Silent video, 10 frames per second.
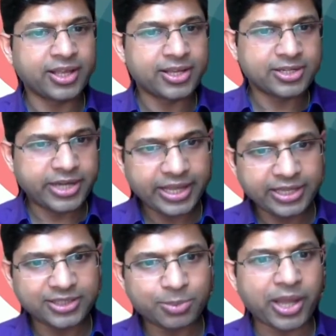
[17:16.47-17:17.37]
taking the
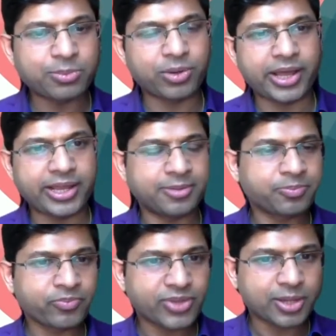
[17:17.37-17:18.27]
pipeline,
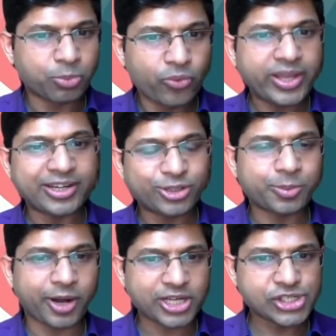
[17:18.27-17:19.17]
moving it into
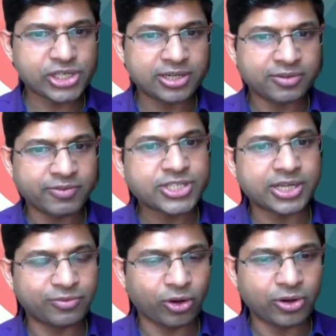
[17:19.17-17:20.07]
production, which
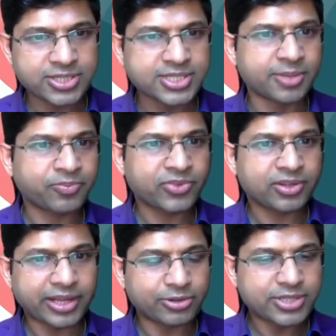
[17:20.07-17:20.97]
involves
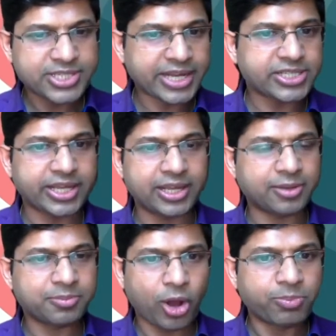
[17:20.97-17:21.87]
detecting
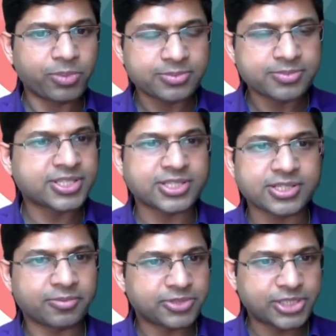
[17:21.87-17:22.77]
problems,
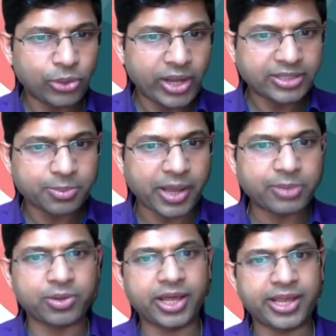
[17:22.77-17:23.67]
tuning the
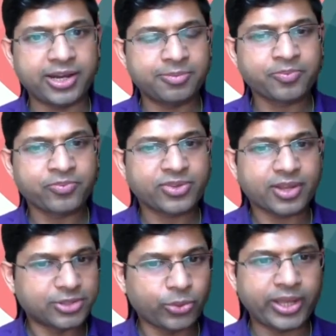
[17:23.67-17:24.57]
pipeline,
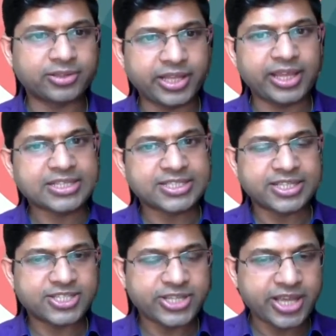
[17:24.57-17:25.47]
doing the
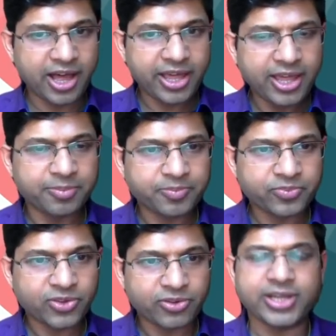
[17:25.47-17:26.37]
CI,
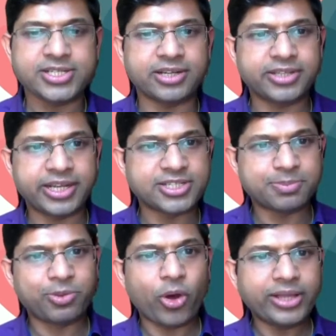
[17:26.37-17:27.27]
right, and then
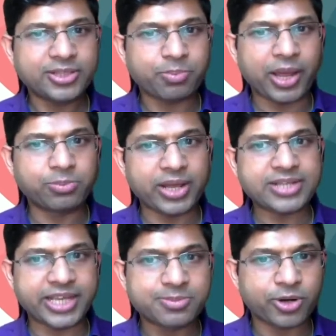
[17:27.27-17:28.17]
deploying the pipelines
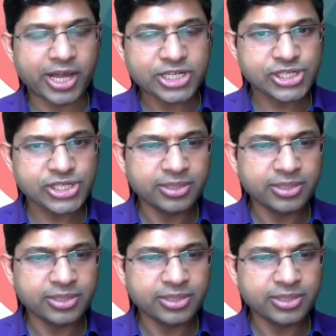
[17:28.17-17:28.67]
in production,